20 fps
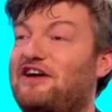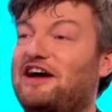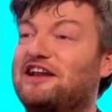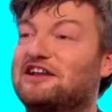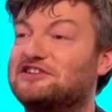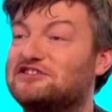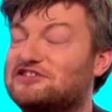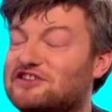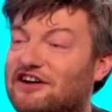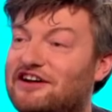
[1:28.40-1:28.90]

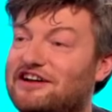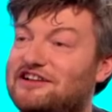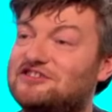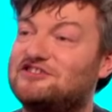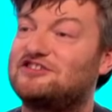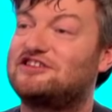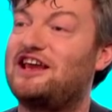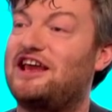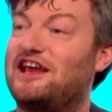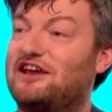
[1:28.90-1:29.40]

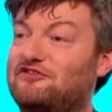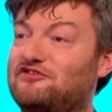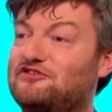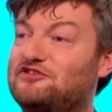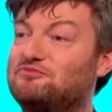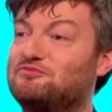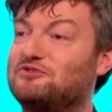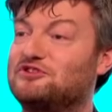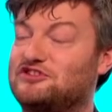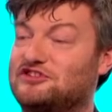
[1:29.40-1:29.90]
Valentine's
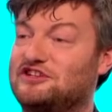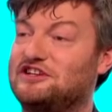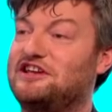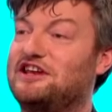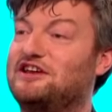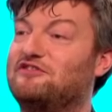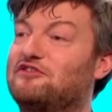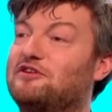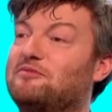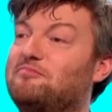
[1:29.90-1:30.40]
gift was to
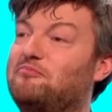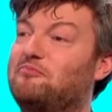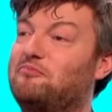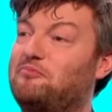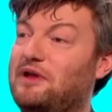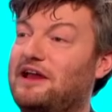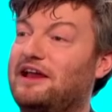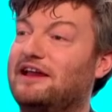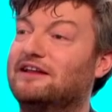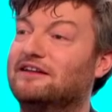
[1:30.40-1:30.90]
give a
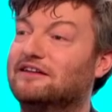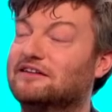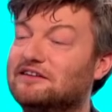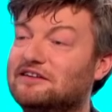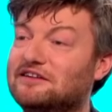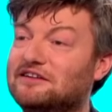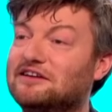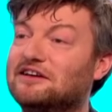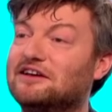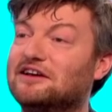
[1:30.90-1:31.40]

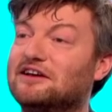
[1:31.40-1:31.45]
bin.